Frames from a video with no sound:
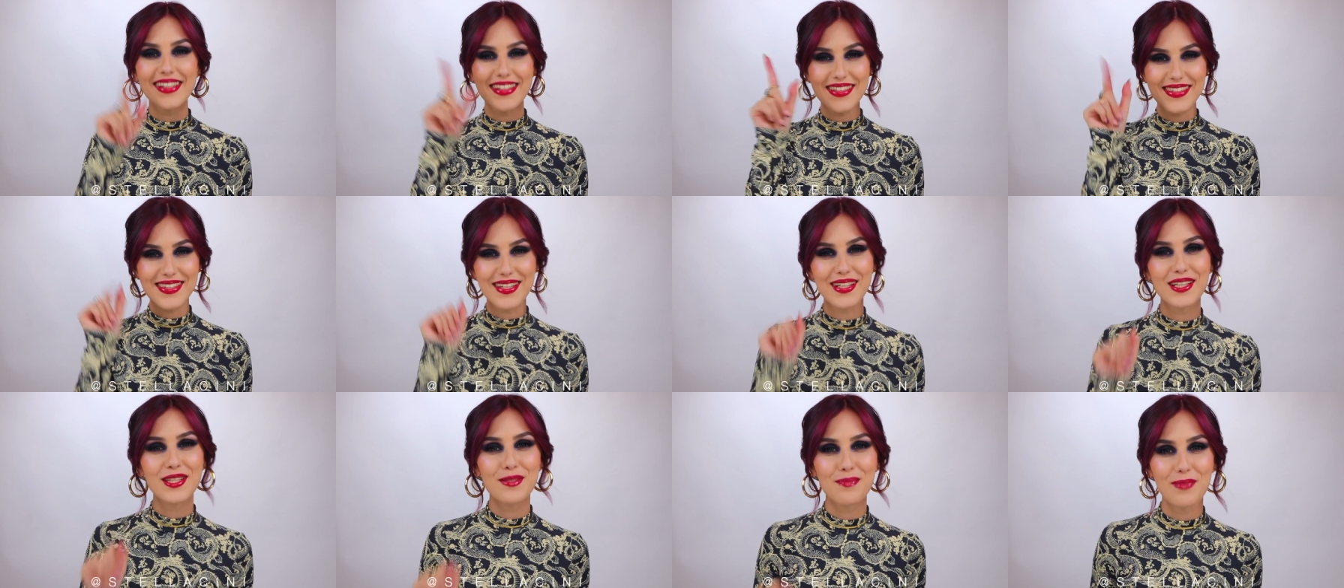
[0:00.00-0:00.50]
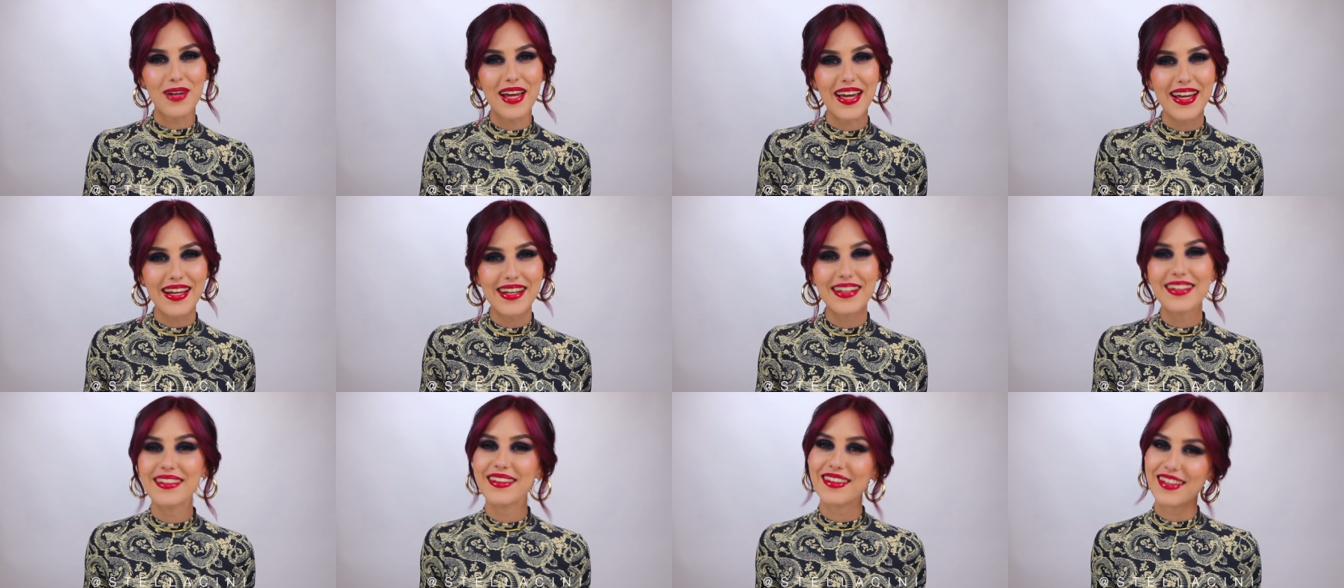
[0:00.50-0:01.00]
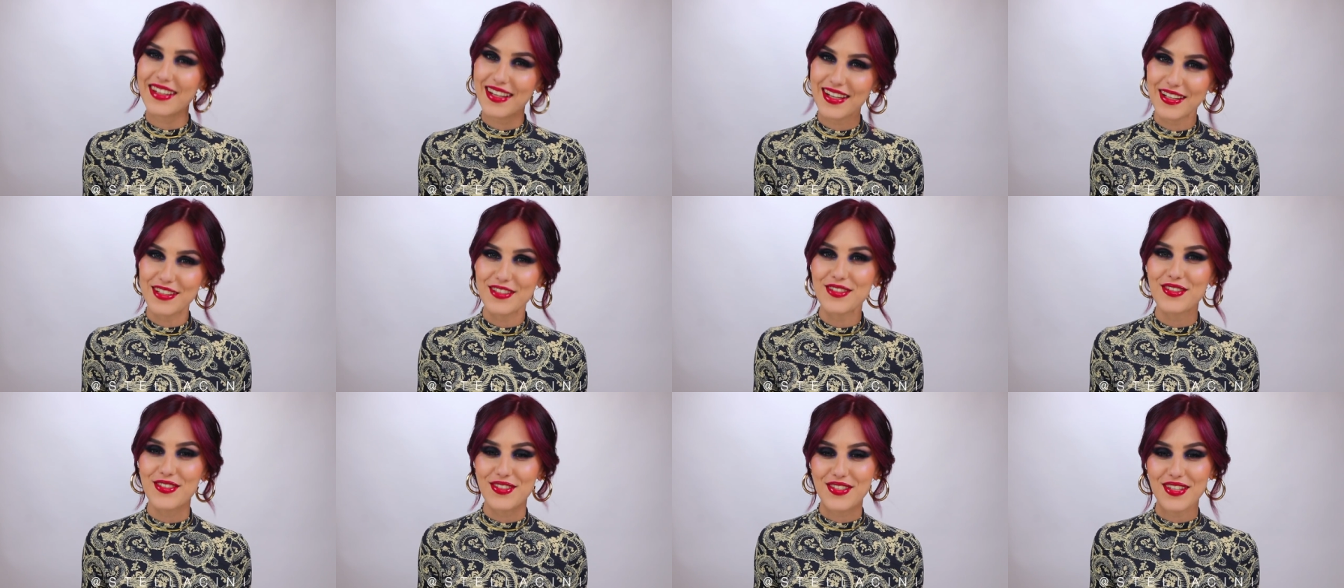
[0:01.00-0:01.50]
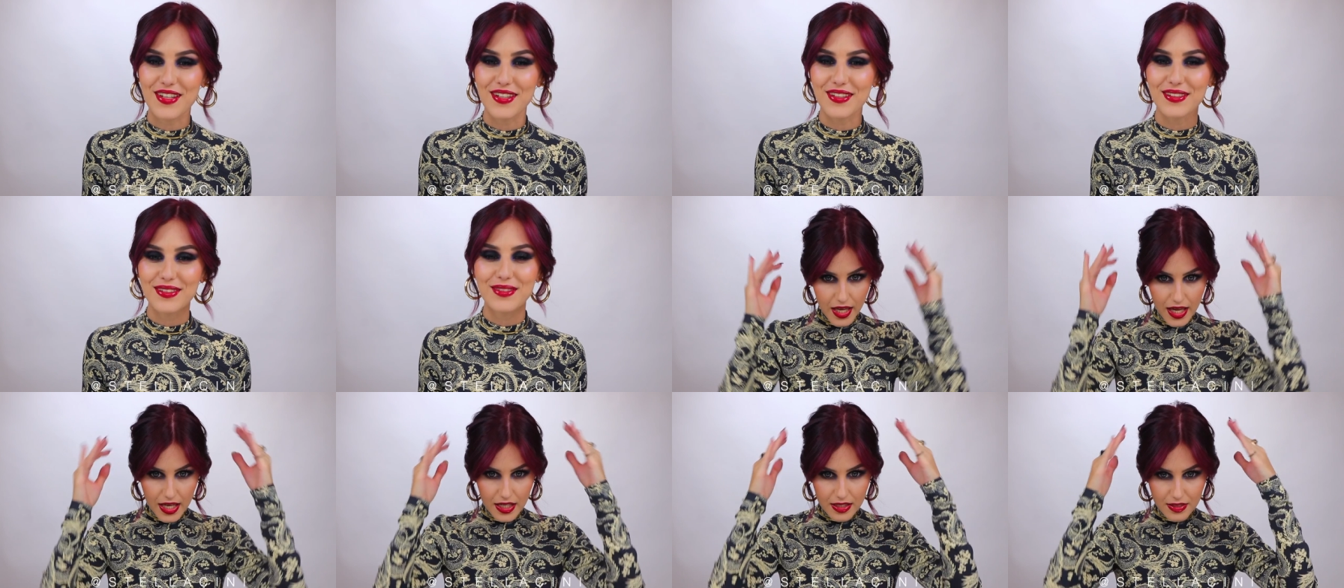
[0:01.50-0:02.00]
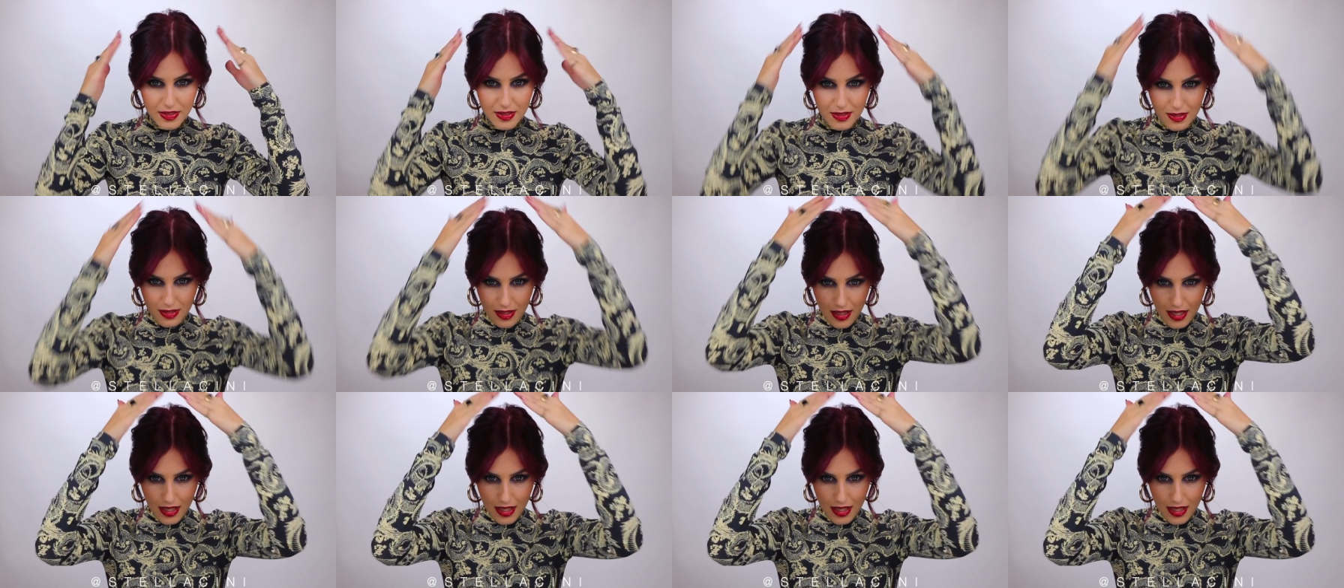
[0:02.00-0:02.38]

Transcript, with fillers: let's explain the end result. This